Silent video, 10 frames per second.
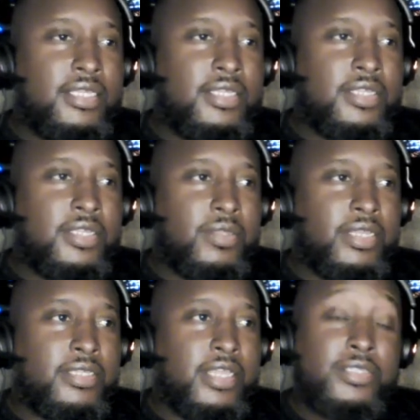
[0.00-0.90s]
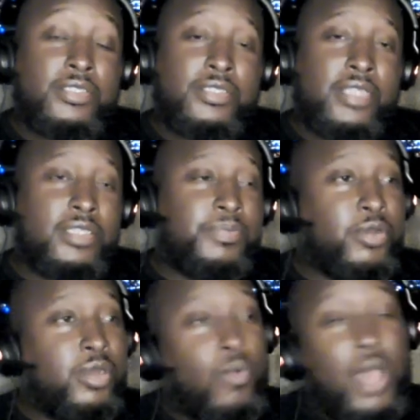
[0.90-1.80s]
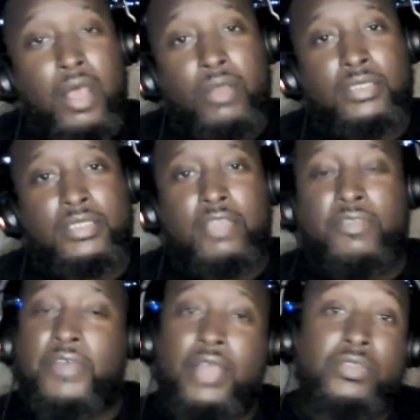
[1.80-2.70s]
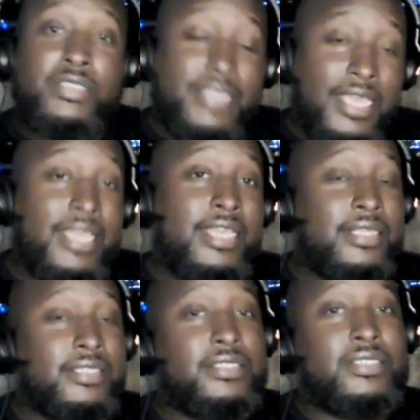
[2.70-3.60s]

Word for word: You know, that, that's that's pretty wild to say the father's dead.